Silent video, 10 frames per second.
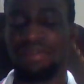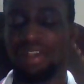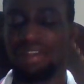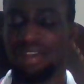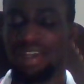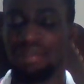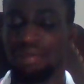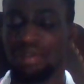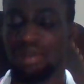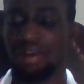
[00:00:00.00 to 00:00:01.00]
That's the
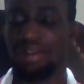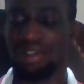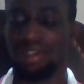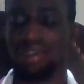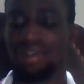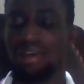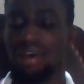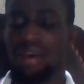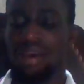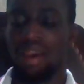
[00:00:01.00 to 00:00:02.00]
best way I understood it.
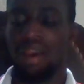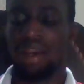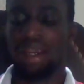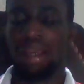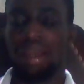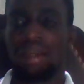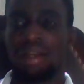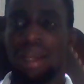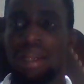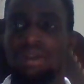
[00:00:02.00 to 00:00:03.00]
Right,
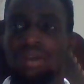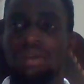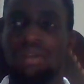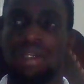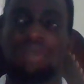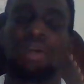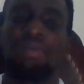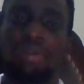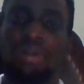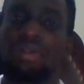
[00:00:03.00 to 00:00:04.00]
and I looked at my
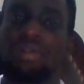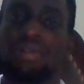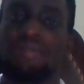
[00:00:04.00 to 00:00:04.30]
product